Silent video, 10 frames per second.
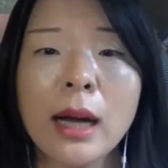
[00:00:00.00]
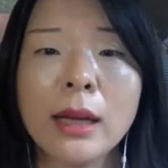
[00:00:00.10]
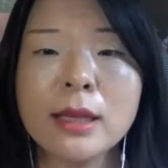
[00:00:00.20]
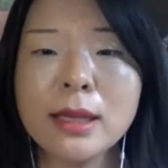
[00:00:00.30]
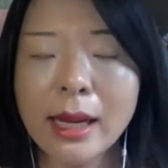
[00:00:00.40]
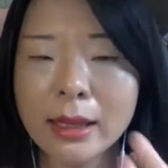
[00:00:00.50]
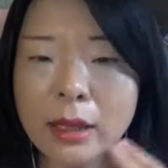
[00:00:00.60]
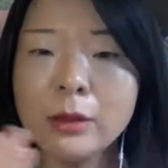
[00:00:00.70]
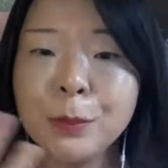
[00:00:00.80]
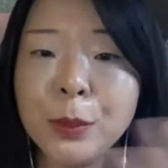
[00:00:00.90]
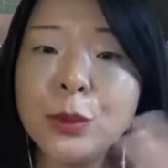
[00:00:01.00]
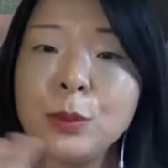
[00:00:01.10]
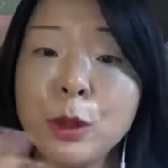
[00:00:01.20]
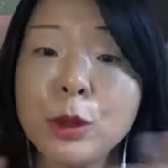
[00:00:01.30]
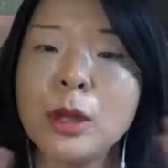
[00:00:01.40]
this idea of
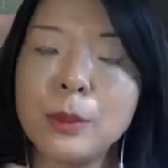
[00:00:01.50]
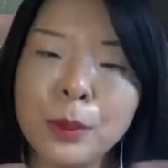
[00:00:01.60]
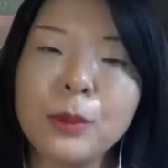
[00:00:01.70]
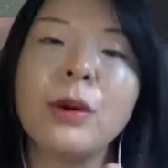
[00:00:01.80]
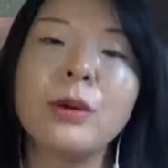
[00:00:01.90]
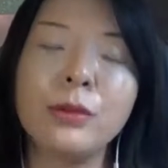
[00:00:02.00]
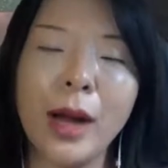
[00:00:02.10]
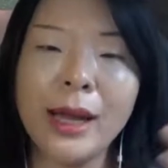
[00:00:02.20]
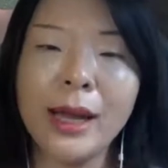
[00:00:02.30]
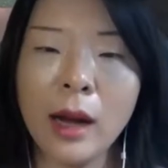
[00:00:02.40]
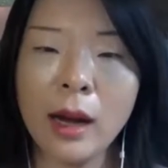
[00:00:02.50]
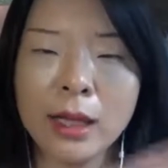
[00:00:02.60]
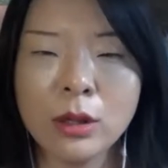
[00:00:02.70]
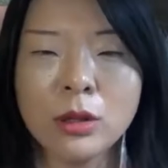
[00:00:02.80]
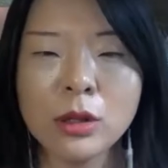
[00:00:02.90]
push and pull, right?
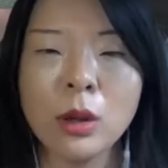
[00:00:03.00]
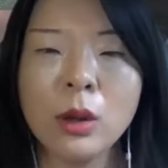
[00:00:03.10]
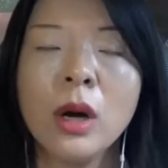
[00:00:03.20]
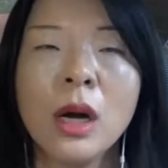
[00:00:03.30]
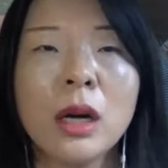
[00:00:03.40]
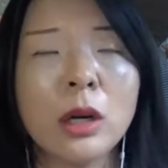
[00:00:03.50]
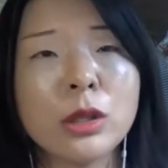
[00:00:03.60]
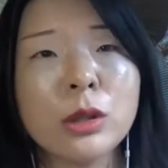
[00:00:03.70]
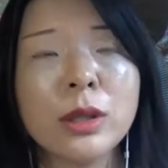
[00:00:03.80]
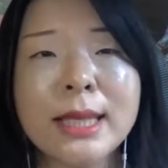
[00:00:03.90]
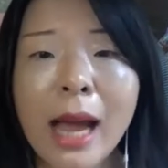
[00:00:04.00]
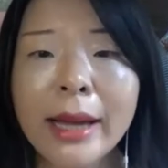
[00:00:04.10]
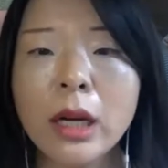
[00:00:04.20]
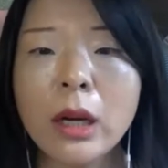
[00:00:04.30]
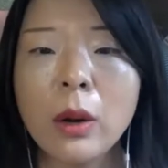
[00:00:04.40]
It's also a
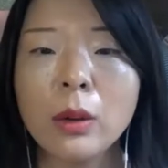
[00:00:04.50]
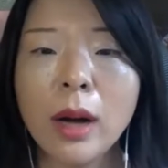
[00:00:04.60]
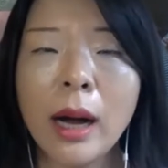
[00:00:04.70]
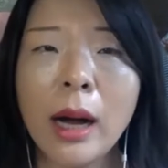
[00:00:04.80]
cycle.